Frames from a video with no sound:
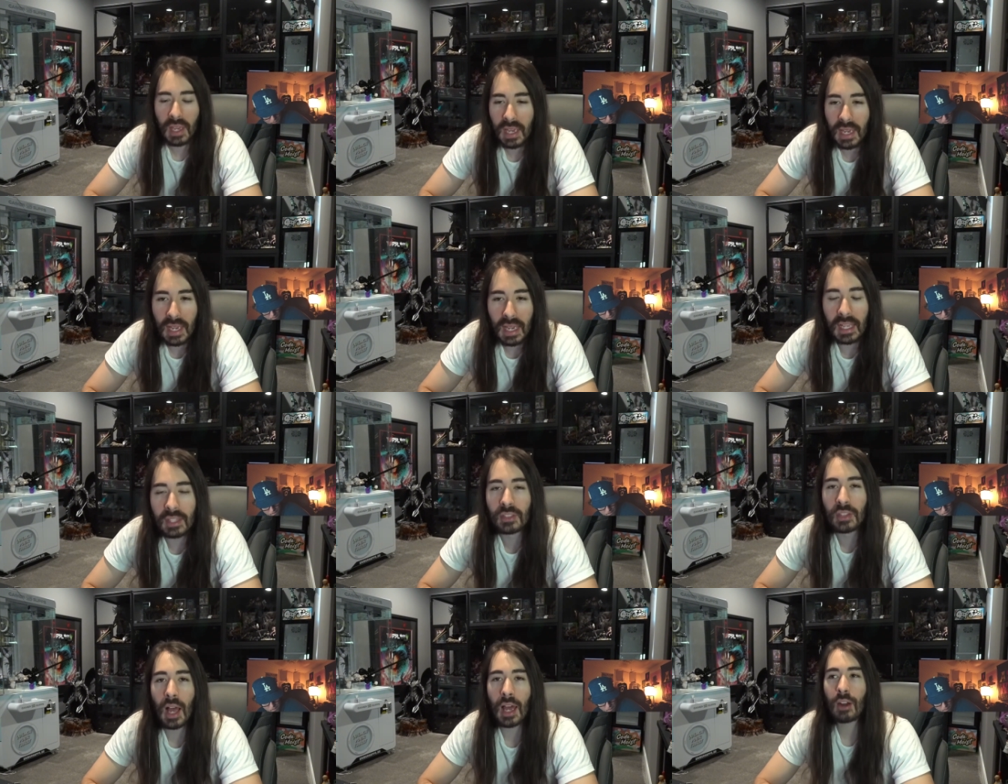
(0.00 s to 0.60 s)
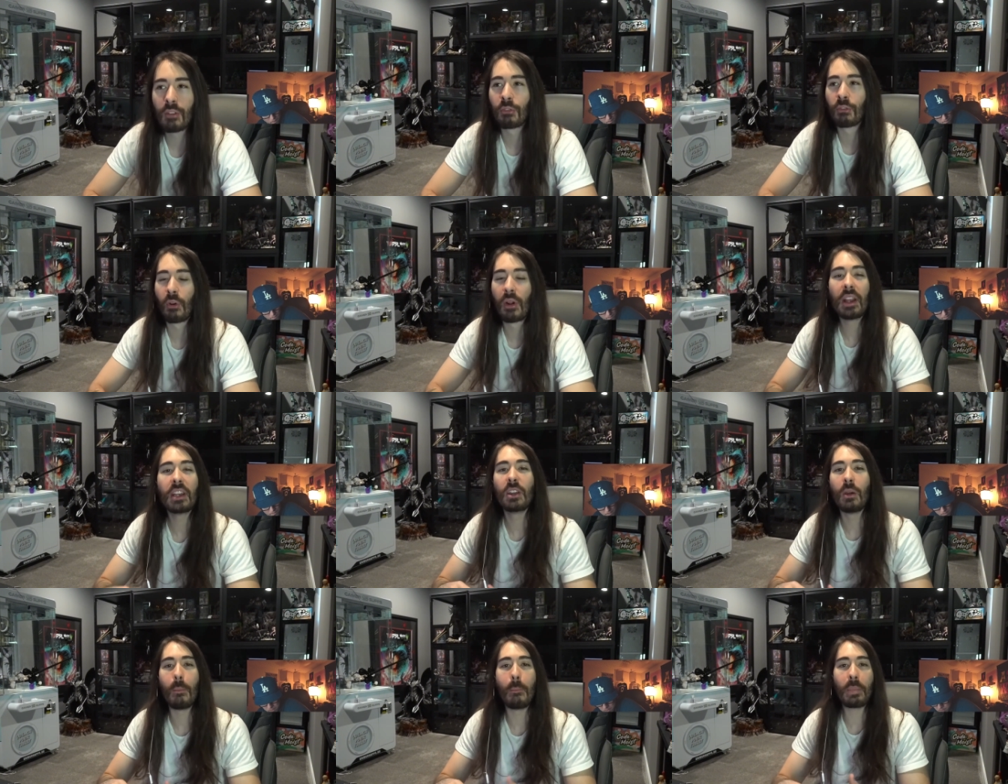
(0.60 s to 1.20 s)
It's not
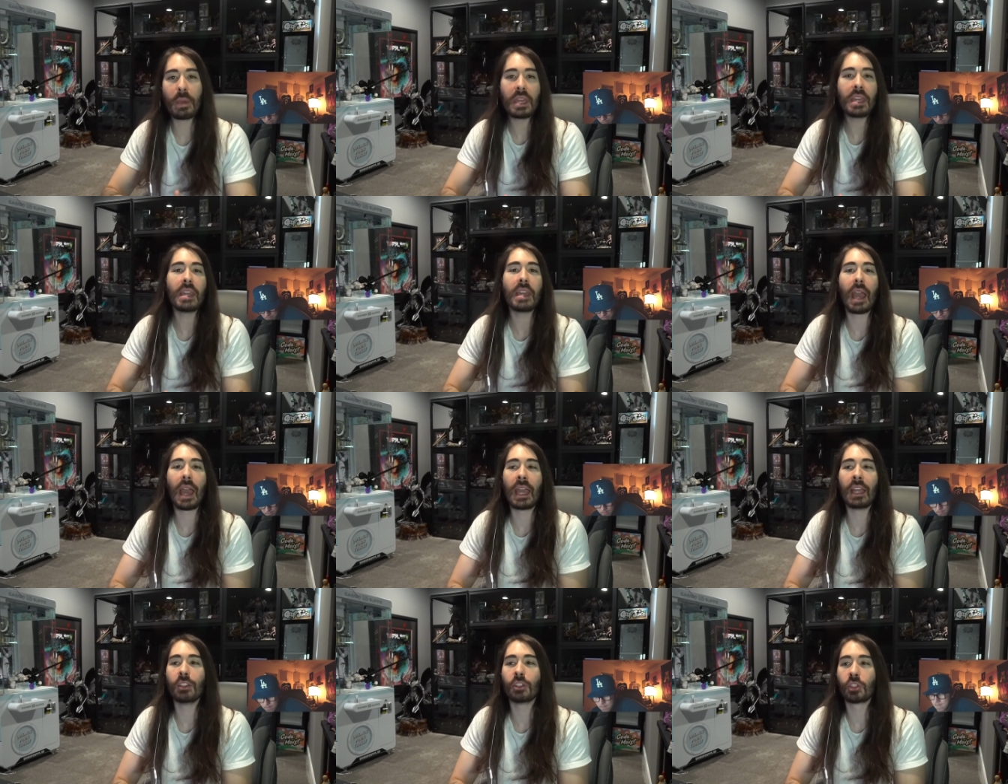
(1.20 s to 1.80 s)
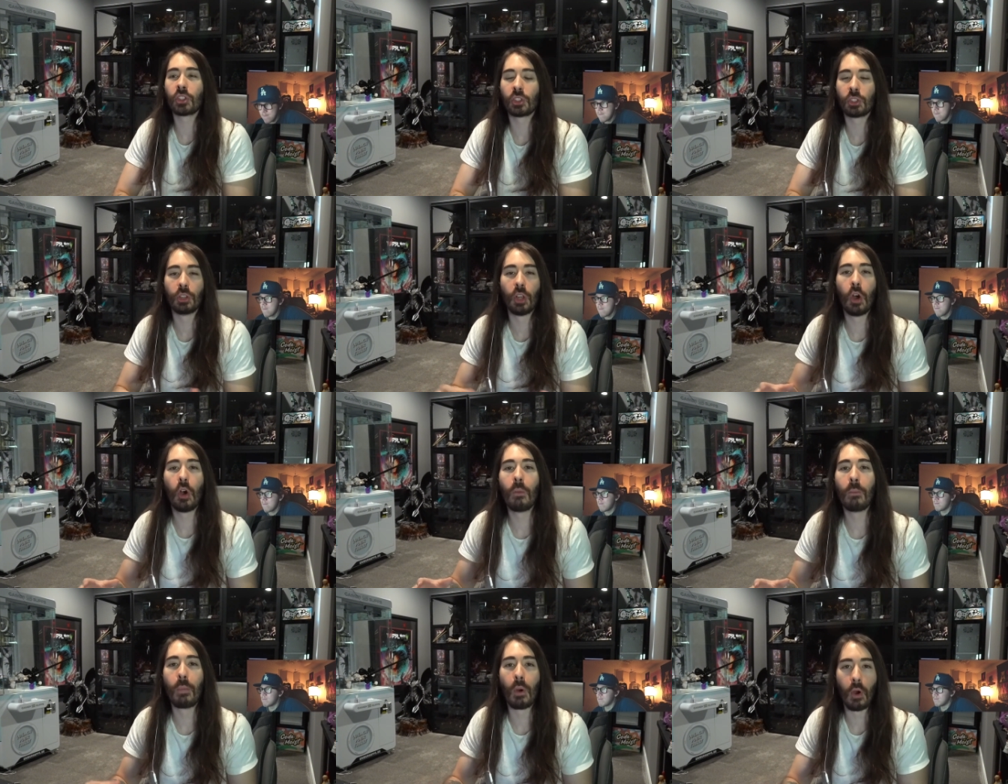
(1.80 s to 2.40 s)
afraid to be a
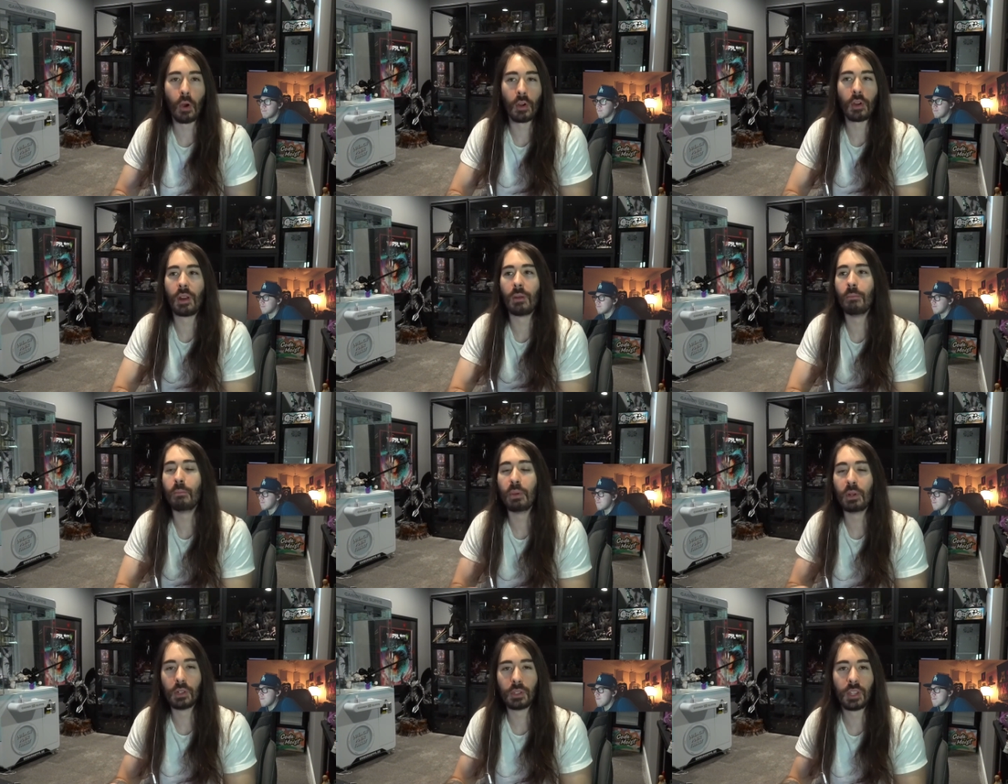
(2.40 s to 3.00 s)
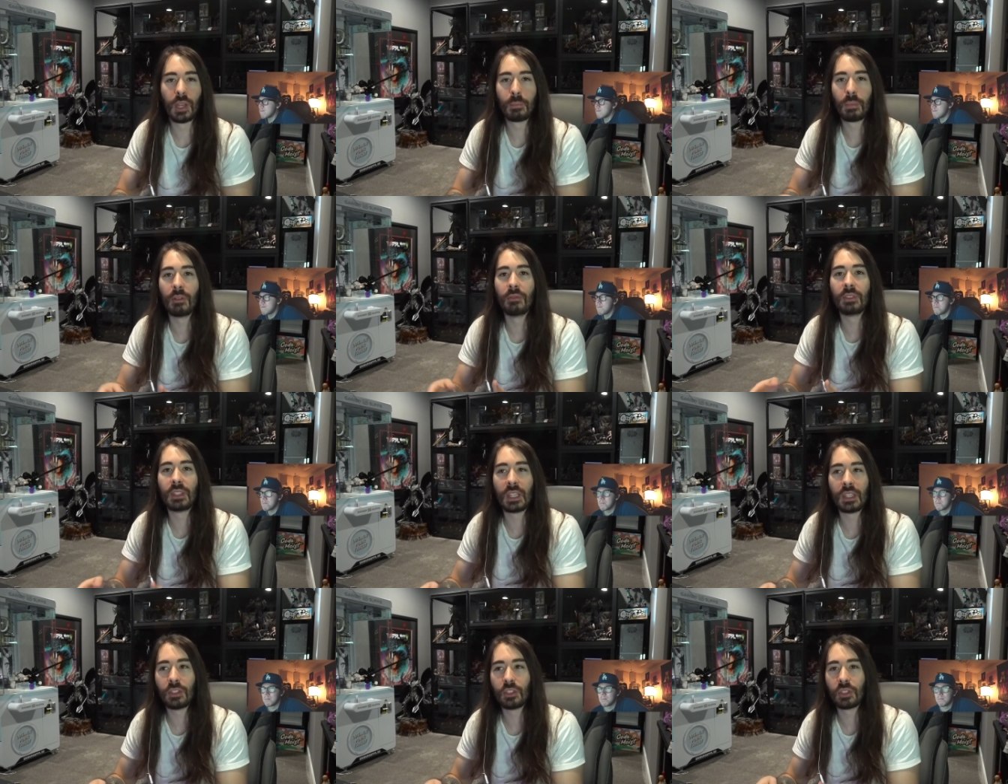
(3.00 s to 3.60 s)
slow burn and buildup of
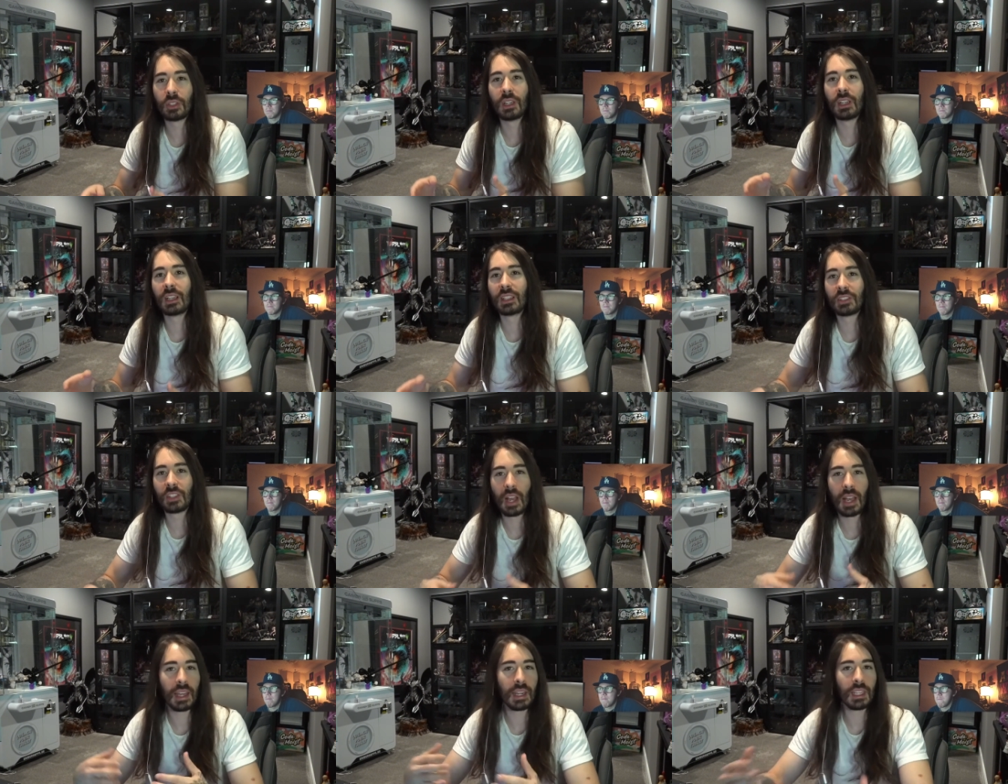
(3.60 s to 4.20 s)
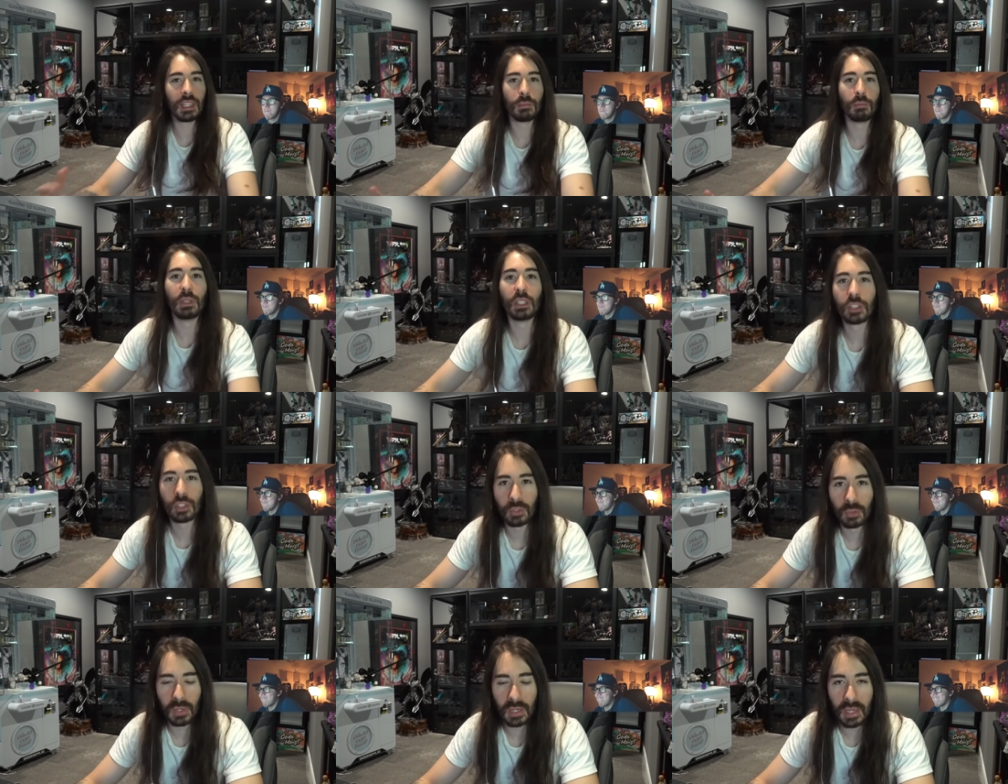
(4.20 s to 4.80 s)
tension and anxiety and
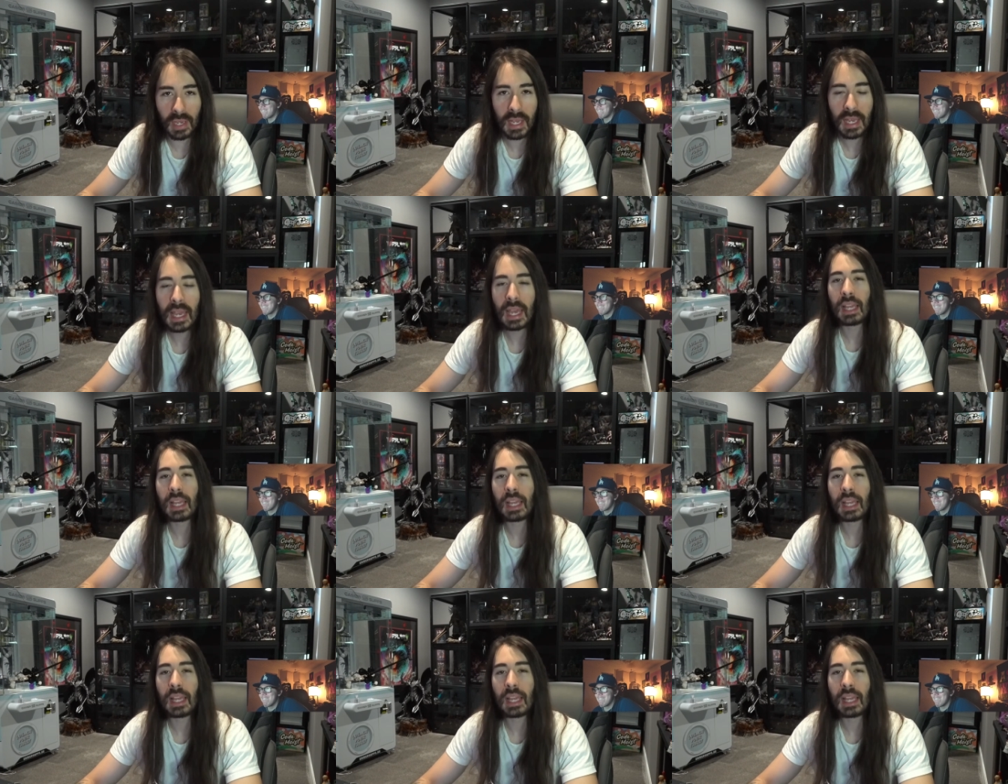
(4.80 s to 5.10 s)
mystery.